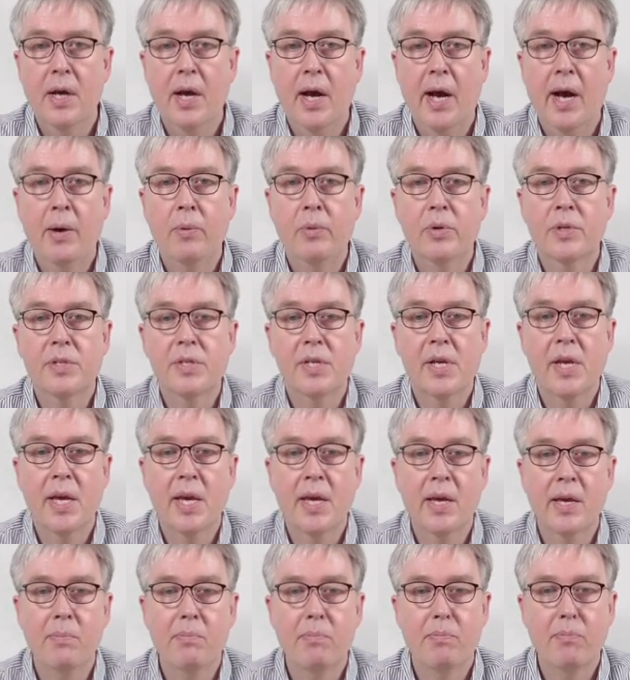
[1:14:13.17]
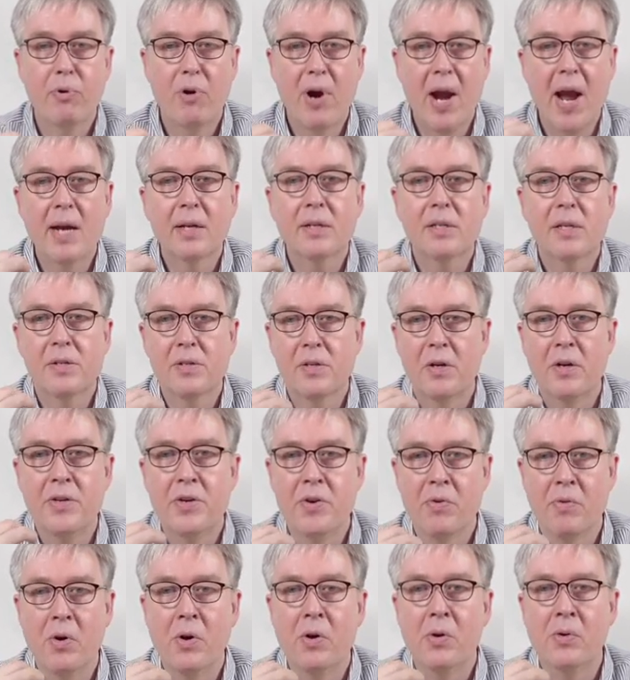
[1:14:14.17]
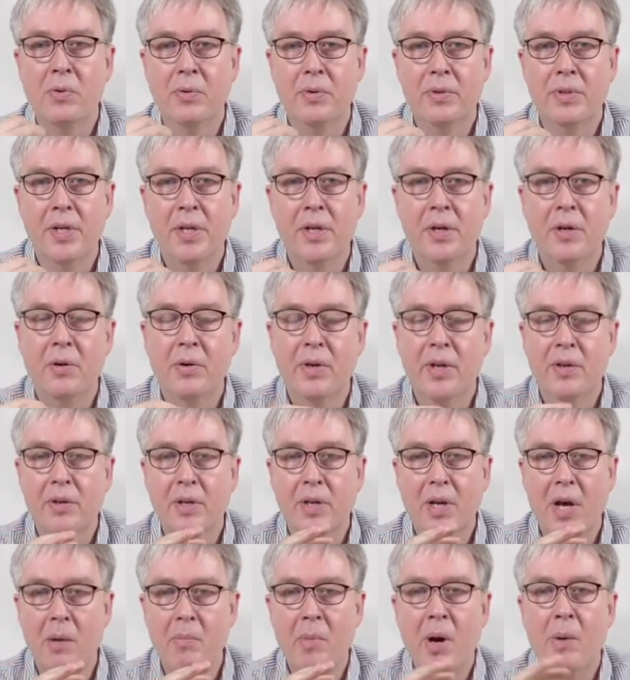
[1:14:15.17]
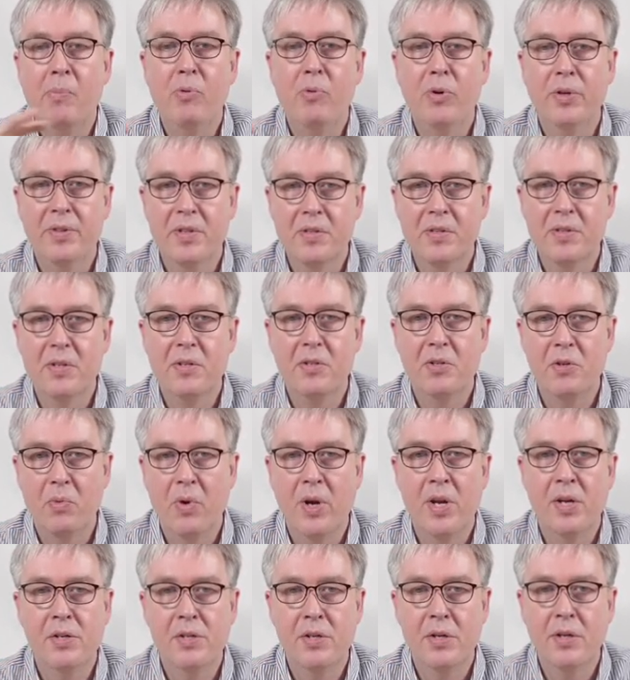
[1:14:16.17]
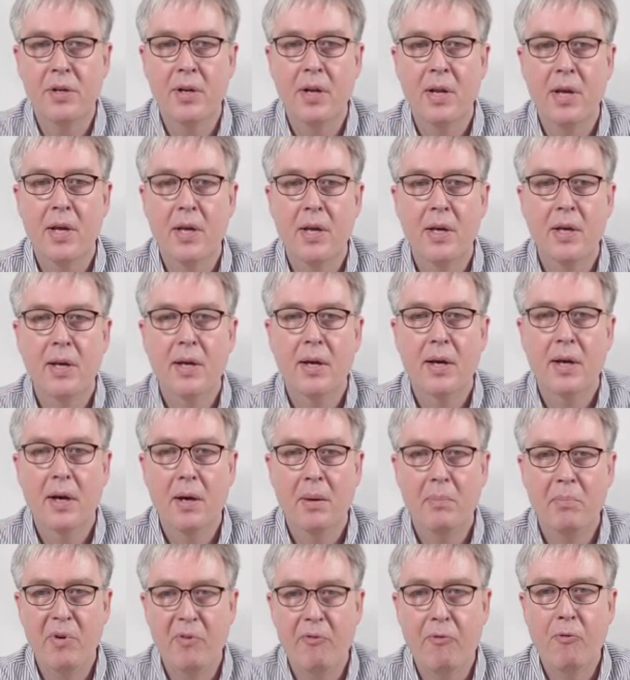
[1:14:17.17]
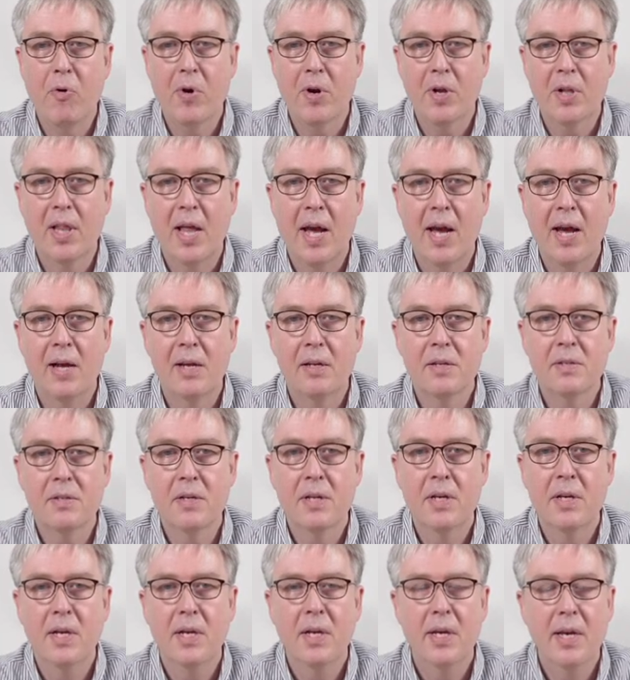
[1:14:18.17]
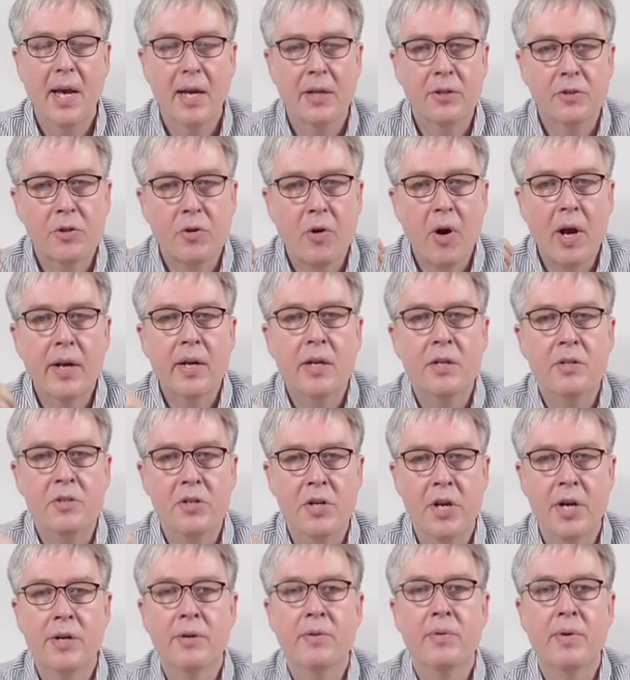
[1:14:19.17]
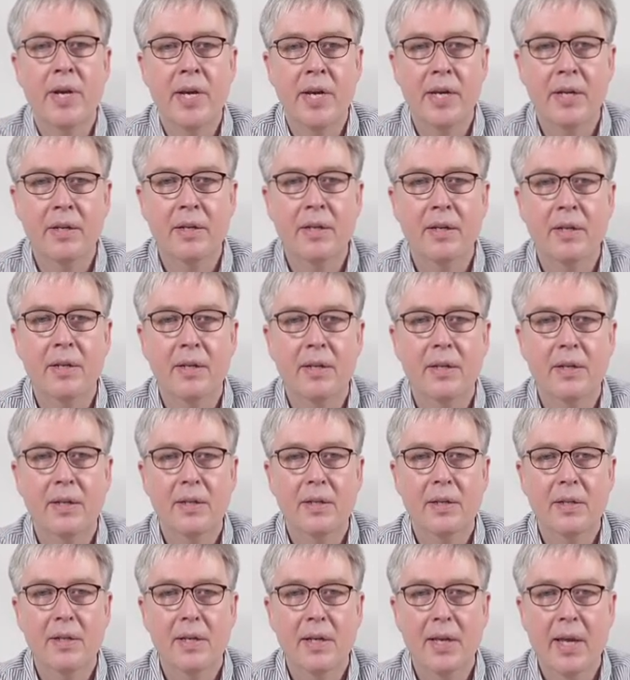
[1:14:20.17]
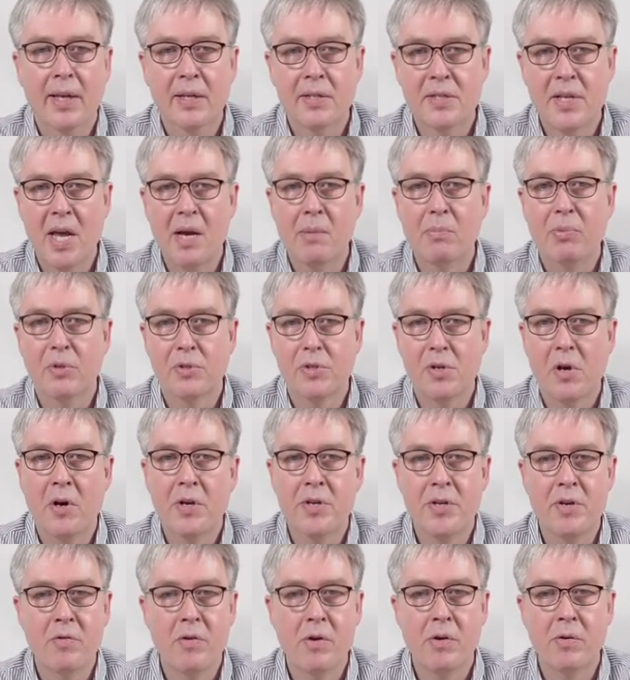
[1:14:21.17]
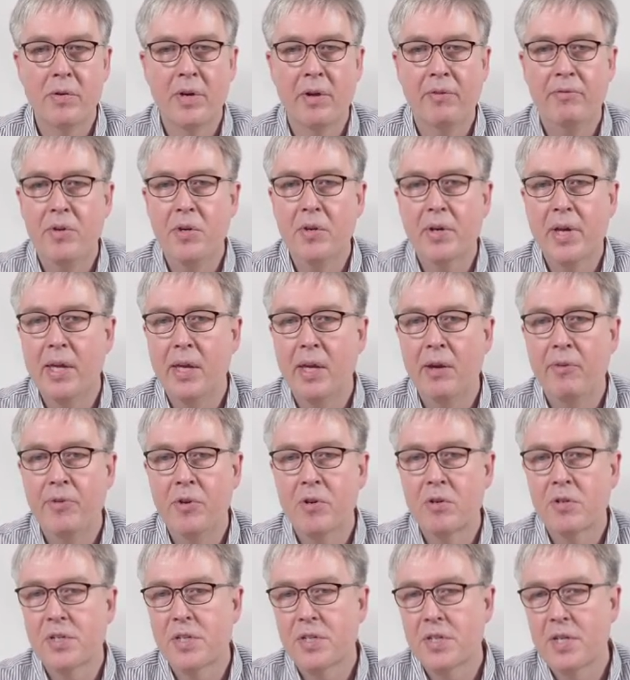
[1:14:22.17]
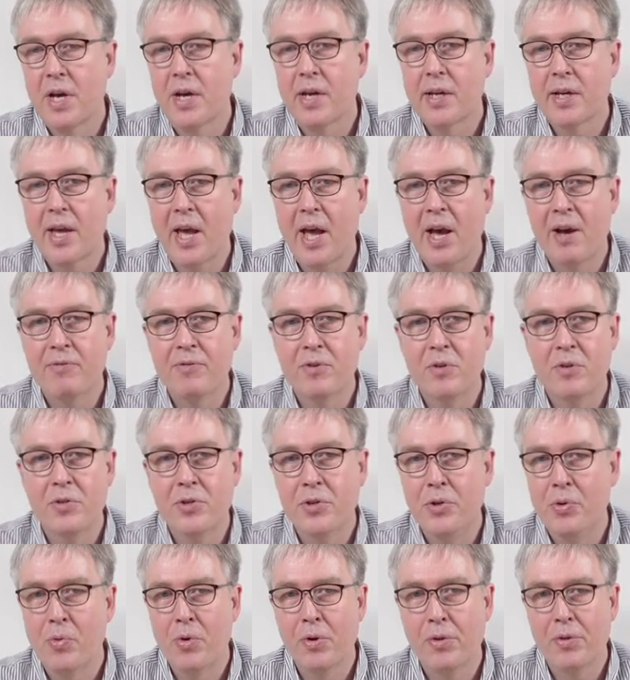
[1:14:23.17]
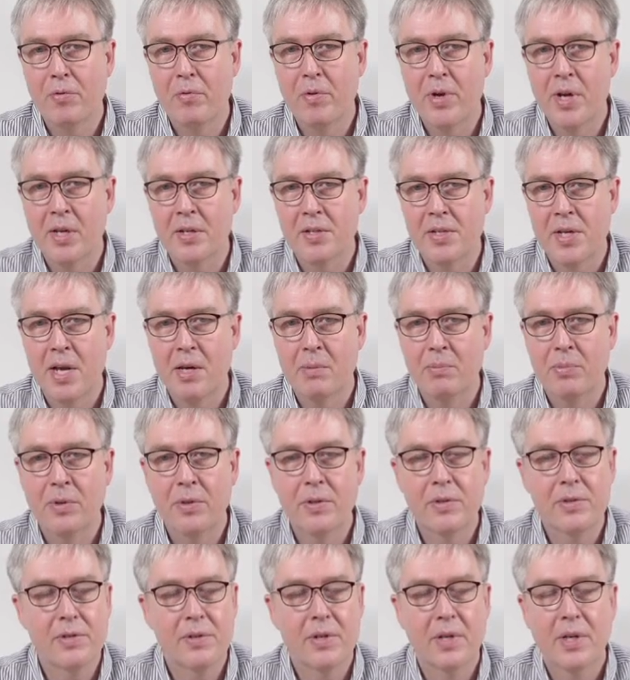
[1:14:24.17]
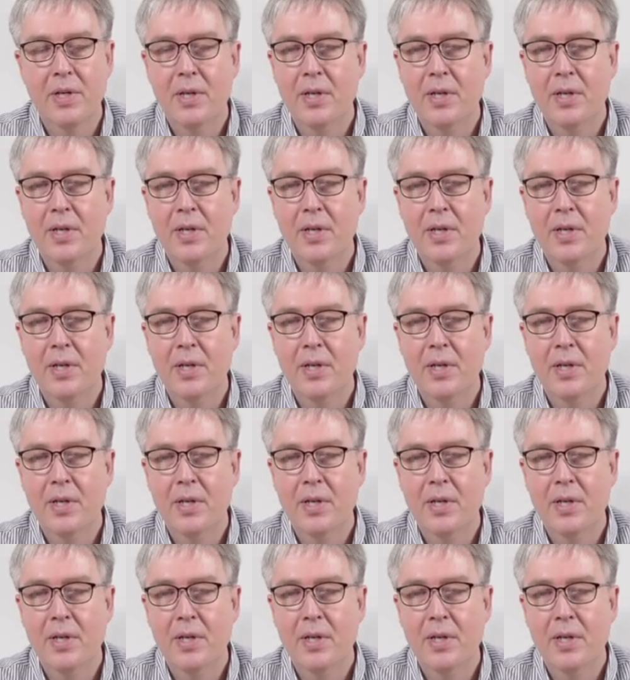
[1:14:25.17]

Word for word: I would say practice on your own. You know, come up with the situation before class, and try to generate examples on your own. If, you, if you're stuck after two or three examples,